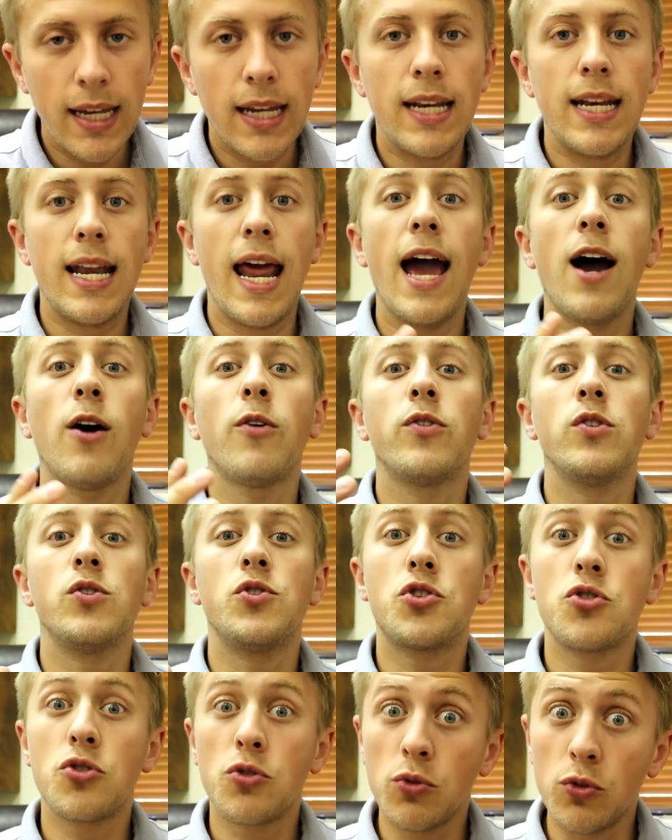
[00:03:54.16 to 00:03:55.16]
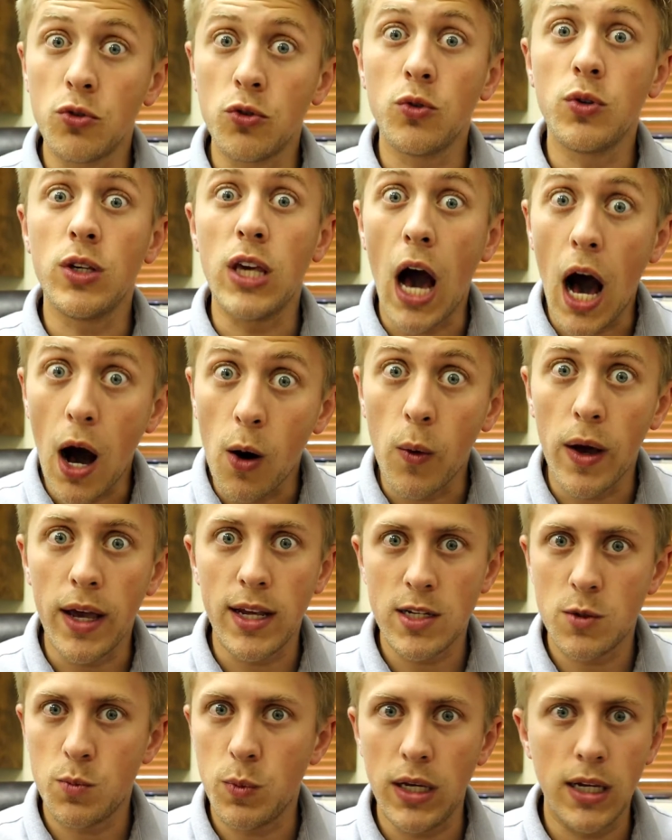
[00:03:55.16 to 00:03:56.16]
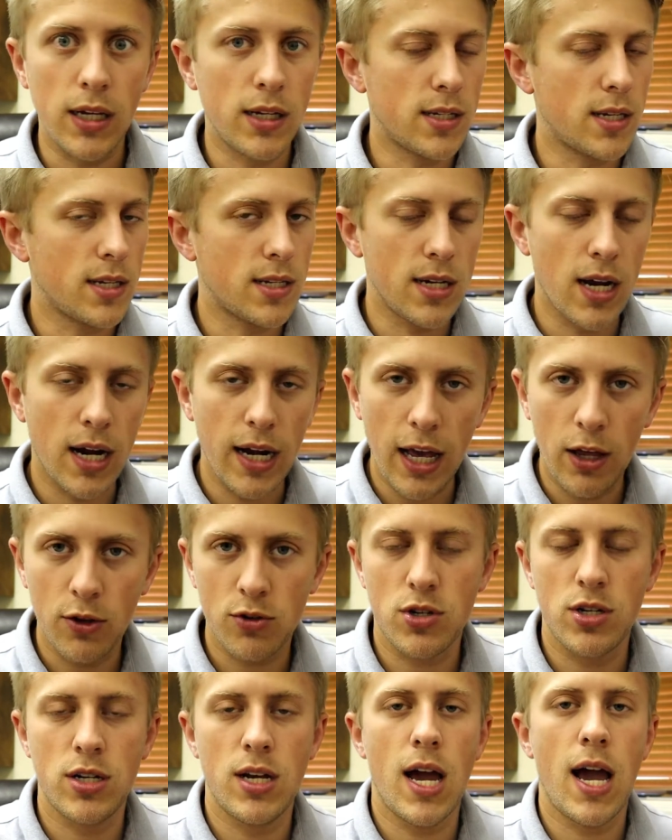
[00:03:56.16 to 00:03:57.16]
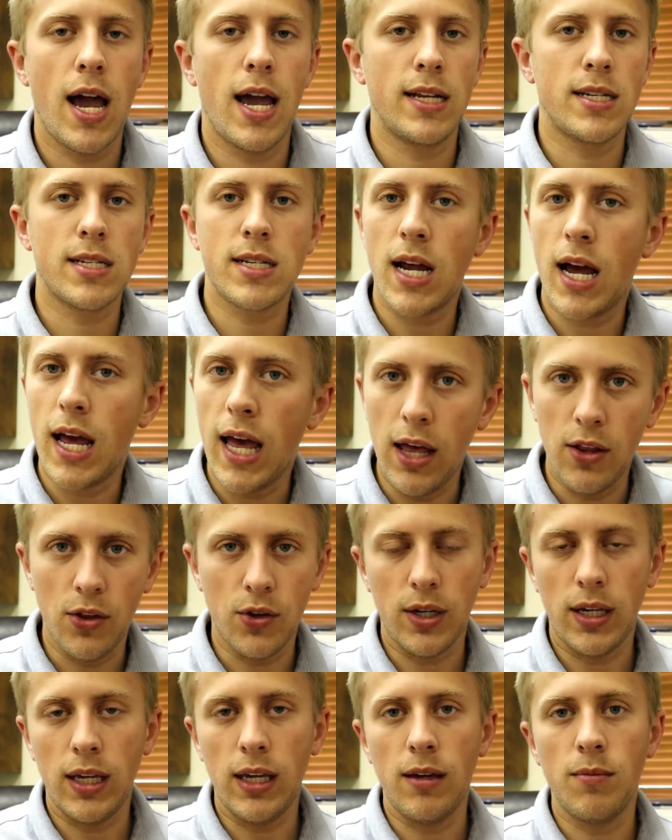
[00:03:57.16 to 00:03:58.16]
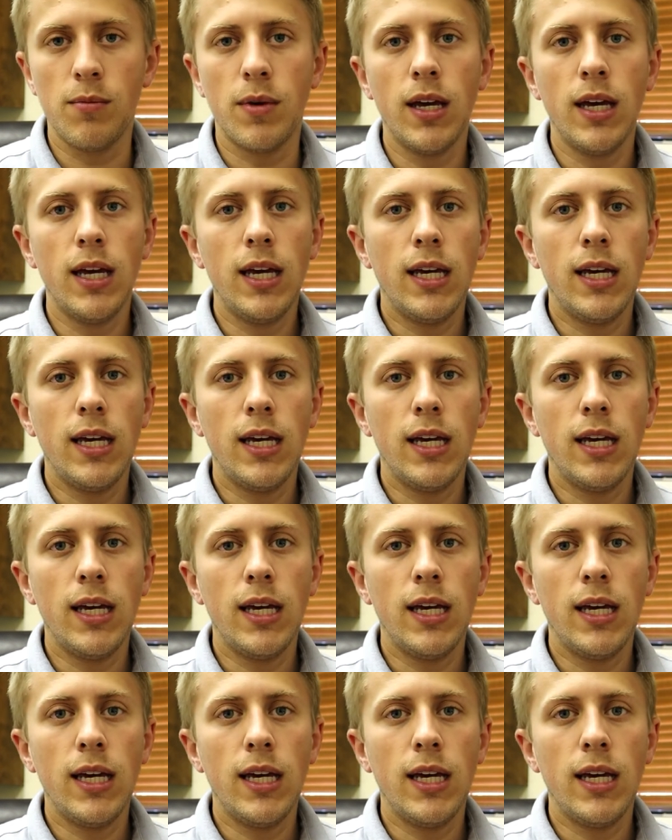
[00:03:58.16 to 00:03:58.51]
Now the true Yahweh speaks. It's not El Shaddai. It's not Elohim.